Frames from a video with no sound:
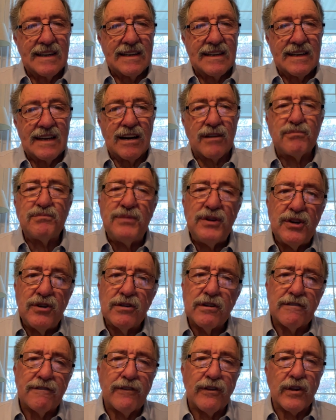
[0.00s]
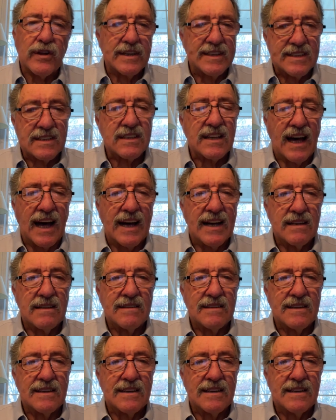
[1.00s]
How beautiful is that?
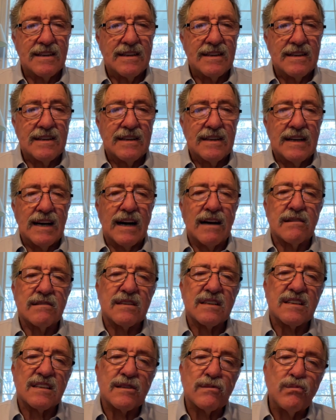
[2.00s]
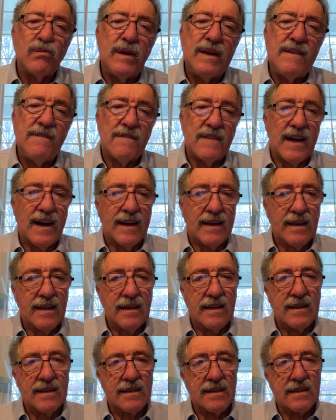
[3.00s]
How sweet that
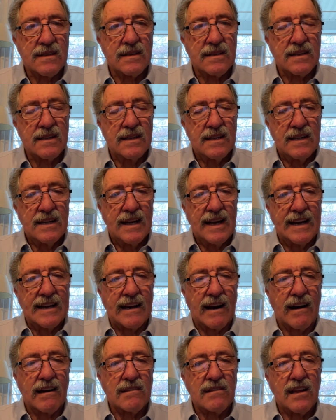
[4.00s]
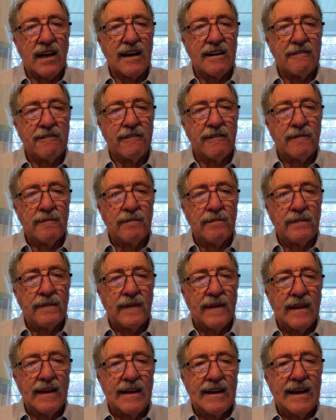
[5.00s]
is in our life.
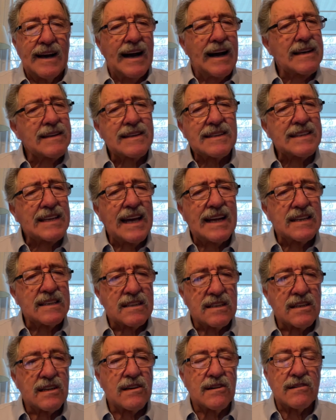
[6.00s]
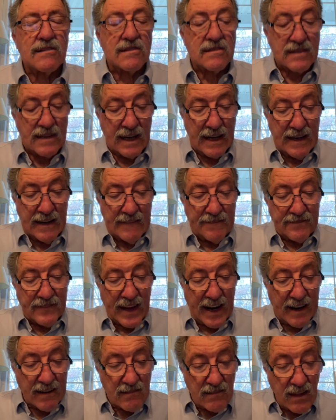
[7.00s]
How does that turn
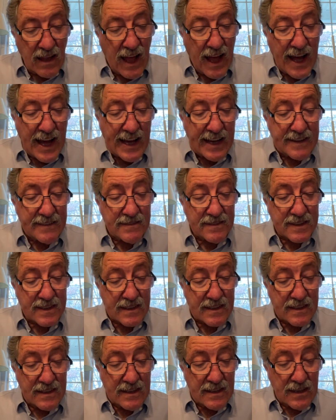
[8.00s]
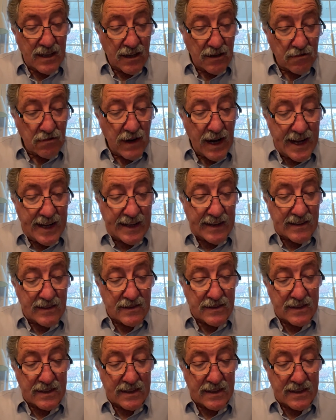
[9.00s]
our lives around,